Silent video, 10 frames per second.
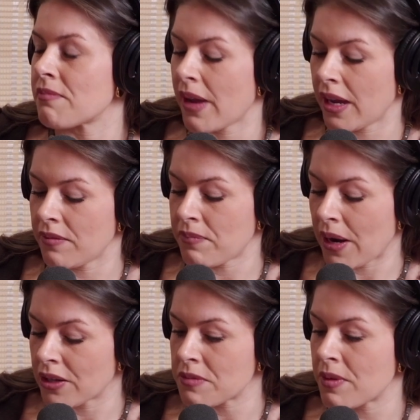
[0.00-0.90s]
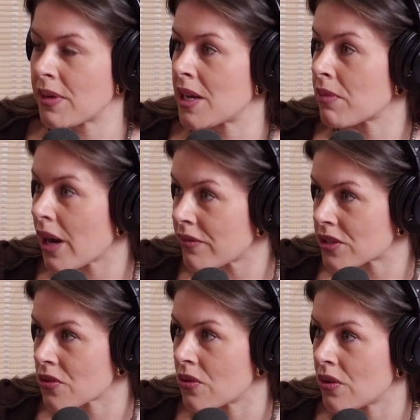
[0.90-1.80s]
My parents put me in a private
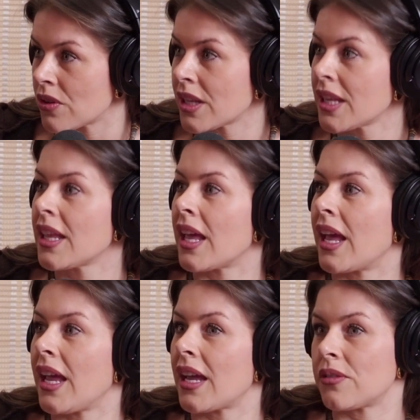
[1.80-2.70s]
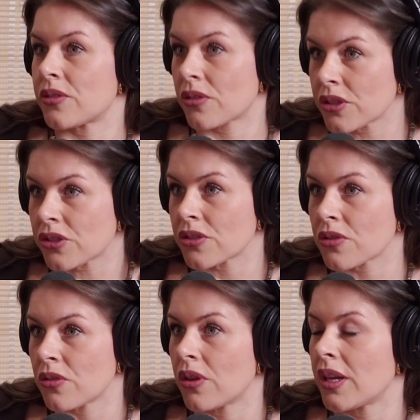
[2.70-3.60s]
school, and it was a Christian
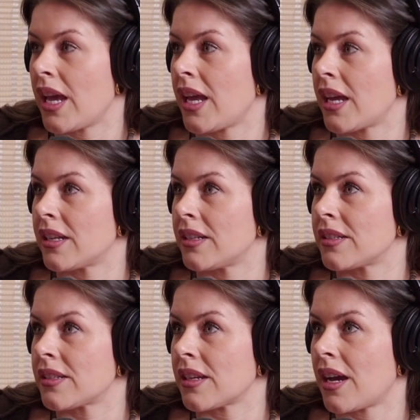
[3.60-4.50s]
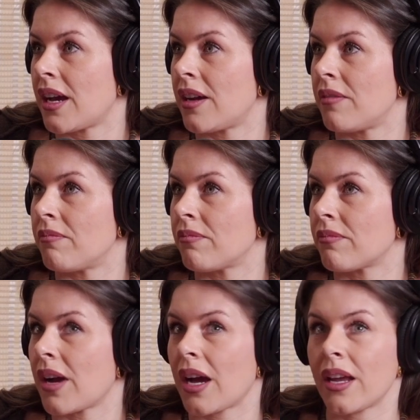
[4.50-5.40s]
school, and
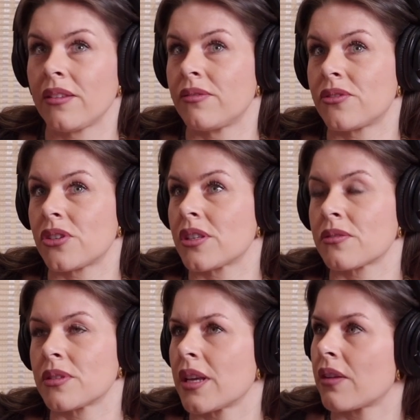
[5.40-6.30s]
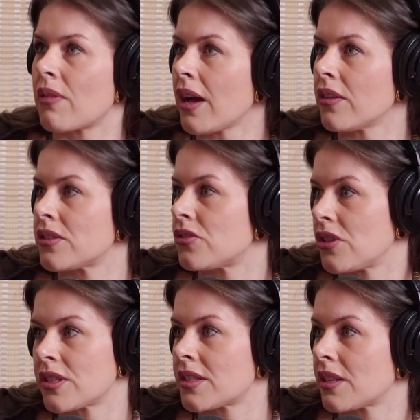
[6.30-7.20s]
I just was like, wow, this
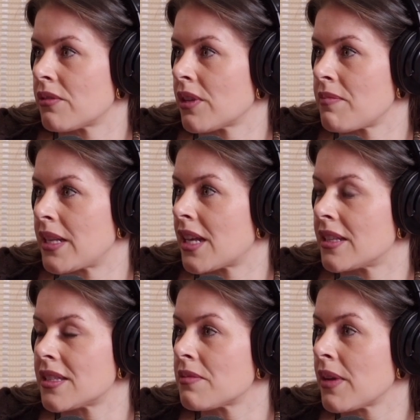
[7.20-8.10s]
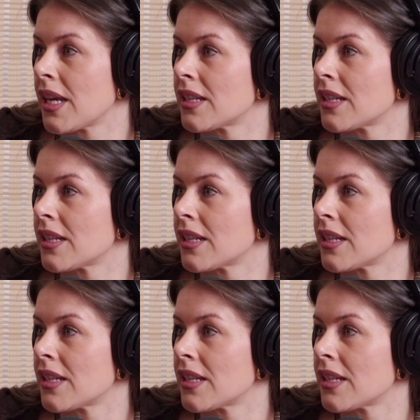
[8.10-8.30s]
Jesus thing really made sense to me.